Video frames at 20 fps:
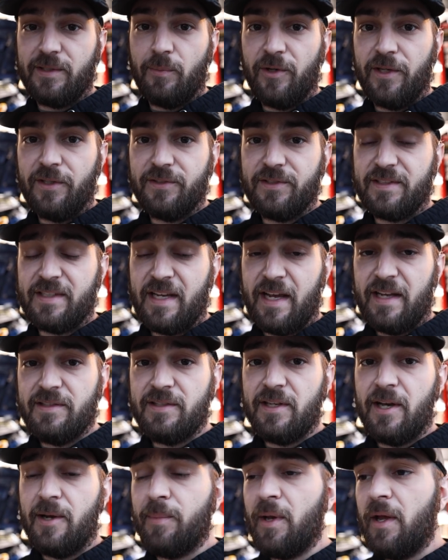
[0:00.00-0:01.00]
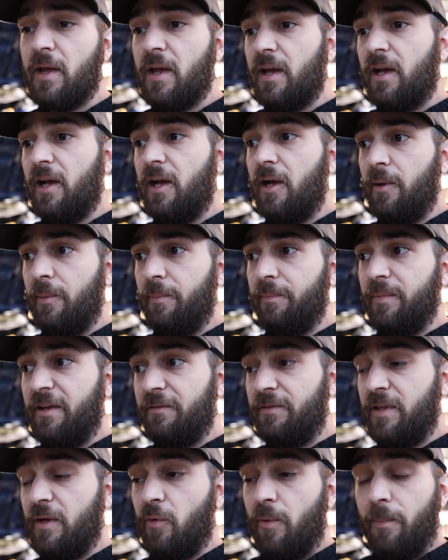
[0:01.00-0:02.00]
someone else's heads up.
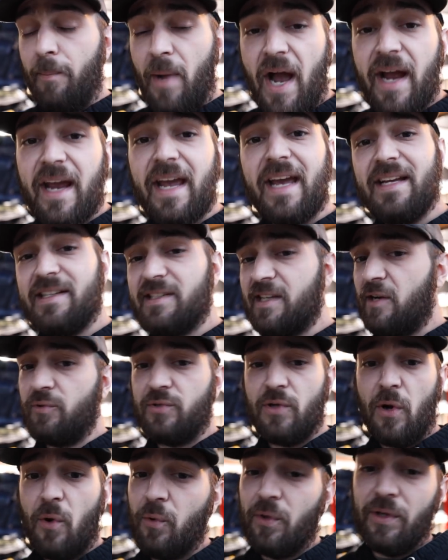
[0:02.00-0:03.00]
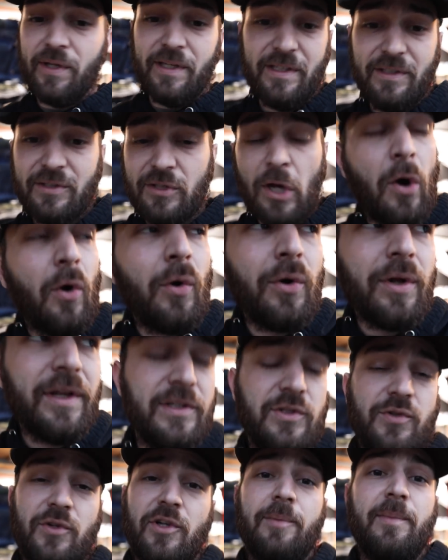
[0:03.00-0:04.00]
If they were my heads, I would totally
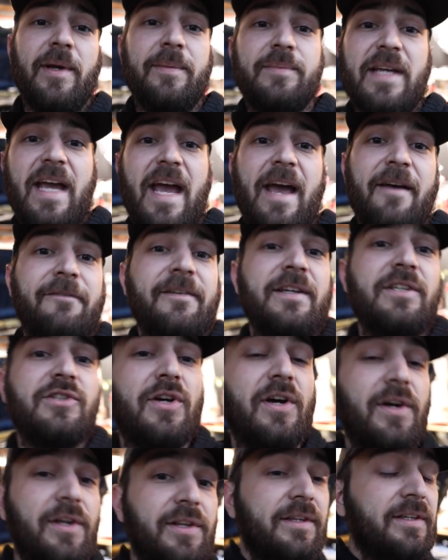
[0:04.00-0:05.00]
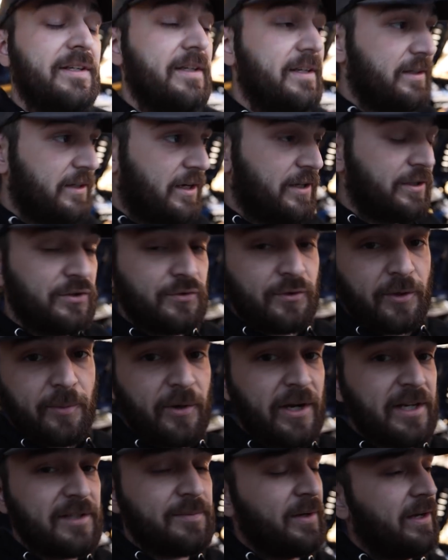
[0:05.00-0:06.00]
drill them up to half inch on the drill
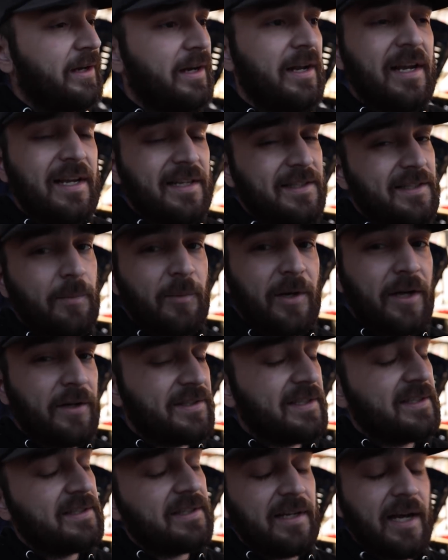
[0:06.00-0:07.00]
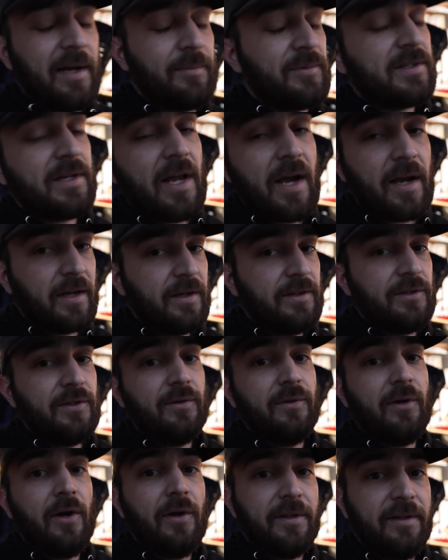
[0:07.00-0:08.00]
press, but someone else's, I'm just not gonna
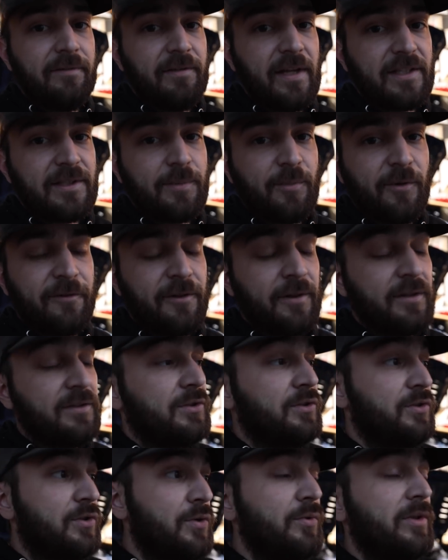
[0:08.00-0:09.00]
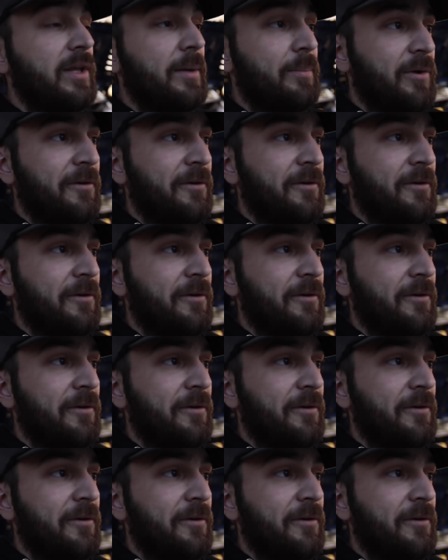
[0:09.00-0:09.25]
do. I'll leave that to the